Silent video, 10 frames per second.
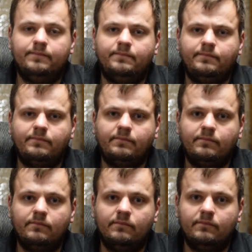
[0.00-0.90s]

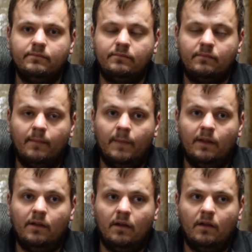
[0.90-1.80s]

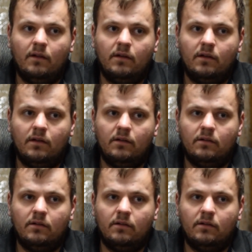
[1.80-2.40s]
(no one is talking)